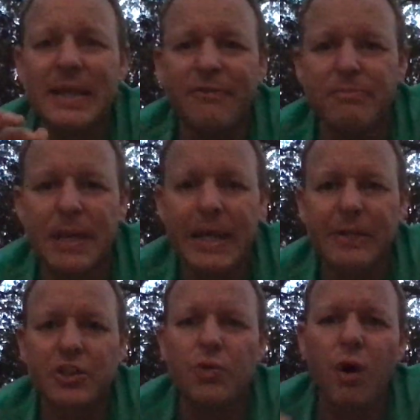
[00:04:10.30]
man
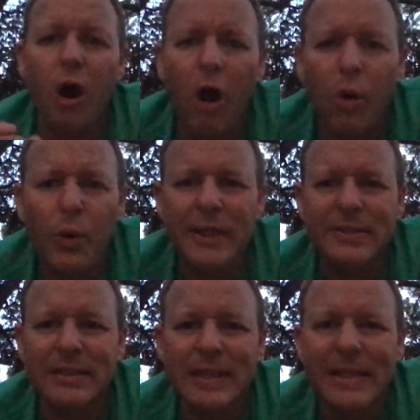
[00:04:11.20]
to
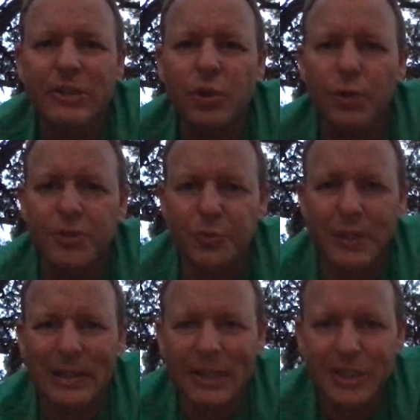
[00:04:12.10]
always lean towards
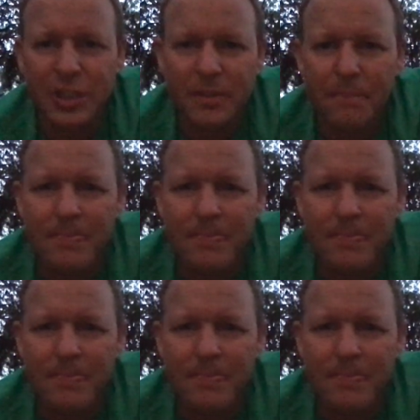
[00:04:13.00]
religion.